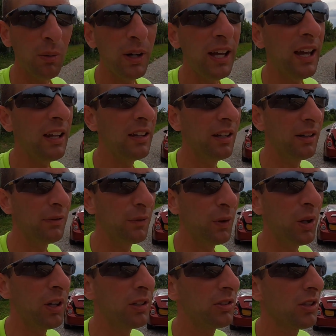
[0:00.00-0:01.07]
We had the
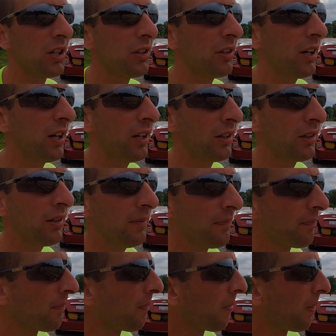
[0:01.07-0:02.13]
footings all dug
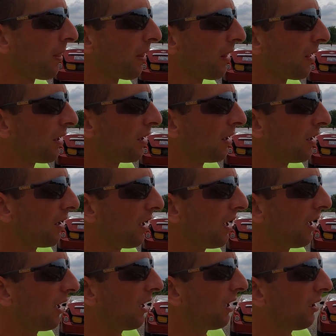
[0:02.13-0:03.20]

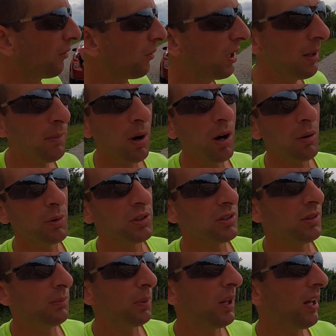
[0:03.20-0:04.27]
and rebar
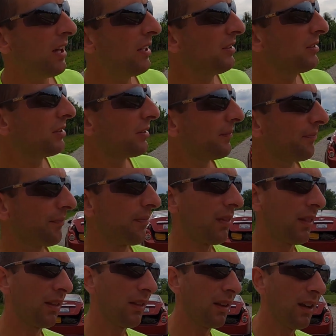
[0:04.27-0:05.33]
was in place,
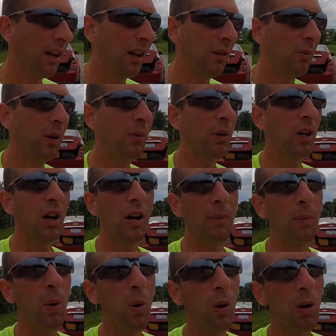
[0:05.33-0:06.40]
and we were
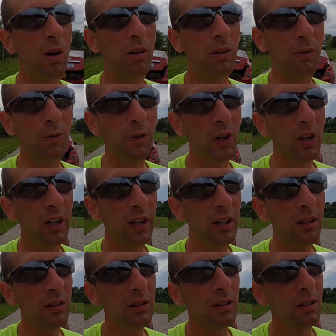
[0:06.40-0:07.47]
gonna pour the
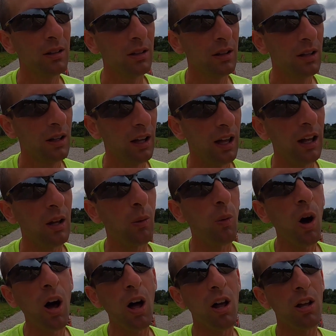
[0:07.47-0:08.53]
footing and the
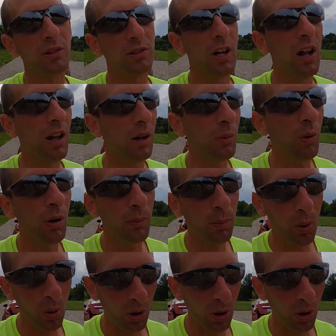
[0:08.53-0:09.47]
walls all at one